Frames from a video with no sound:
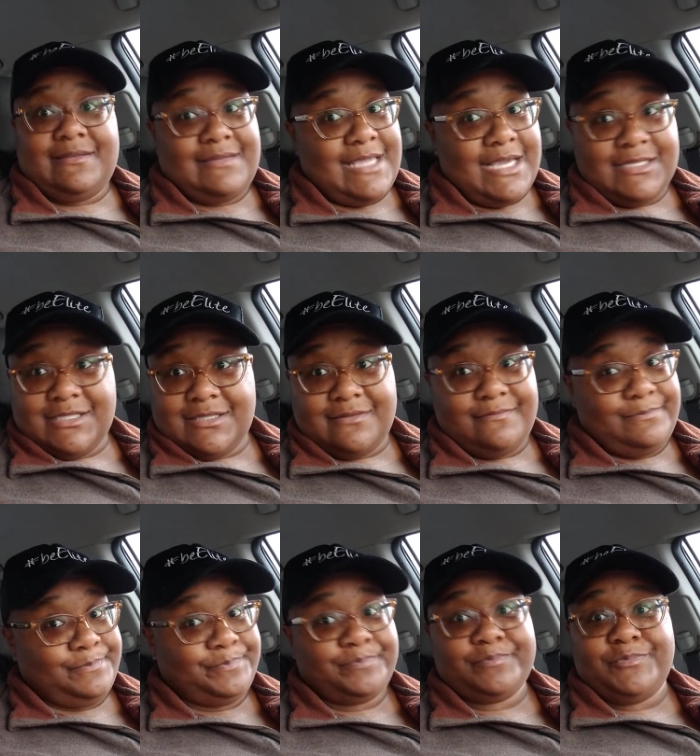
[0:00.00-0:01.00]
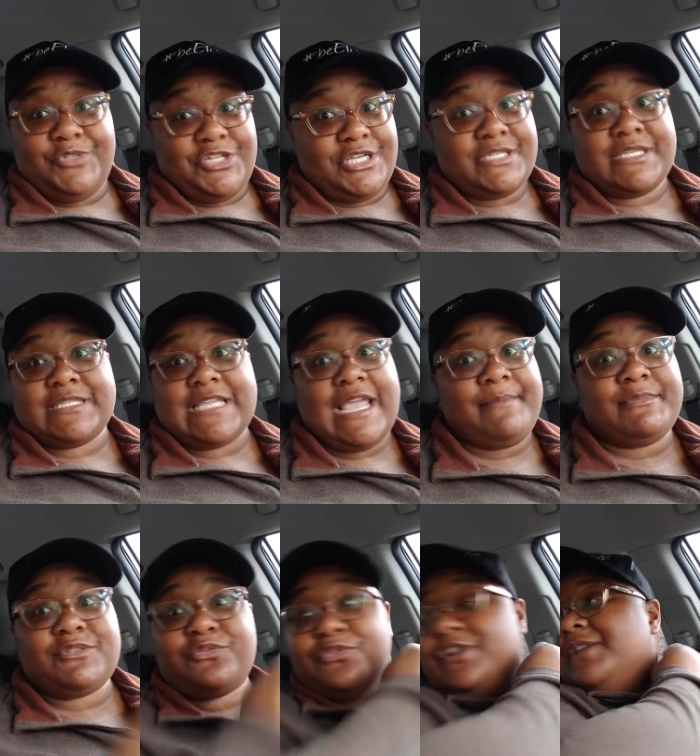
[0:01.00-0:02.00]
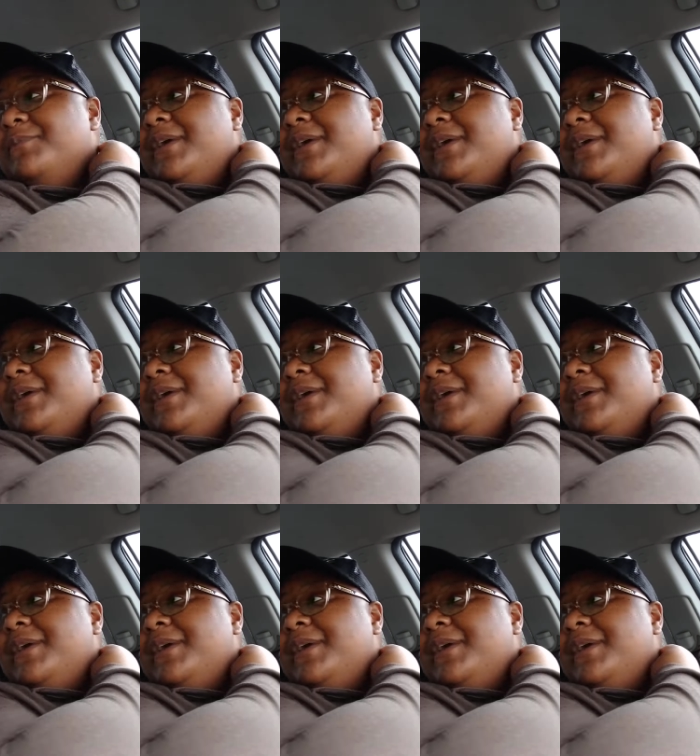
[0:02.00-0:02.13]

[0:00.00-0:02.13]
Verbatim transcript: That's just the same as free